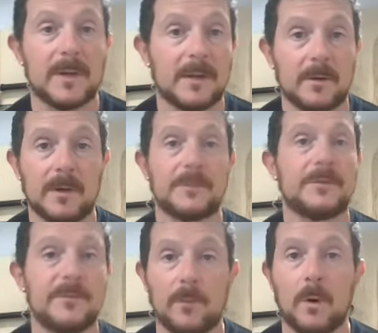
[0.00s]
We have our
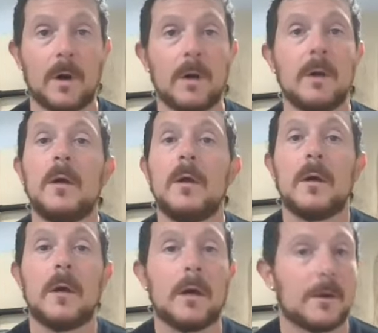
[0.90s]
LC4,
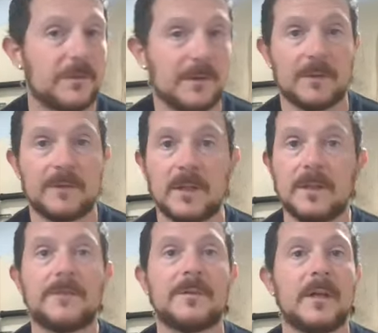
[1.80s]
our CSA
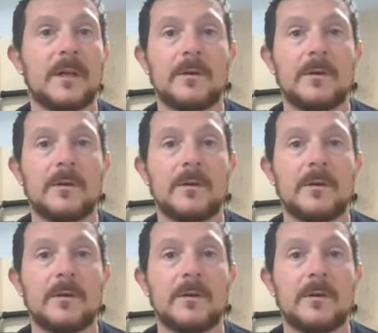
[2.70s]
listing.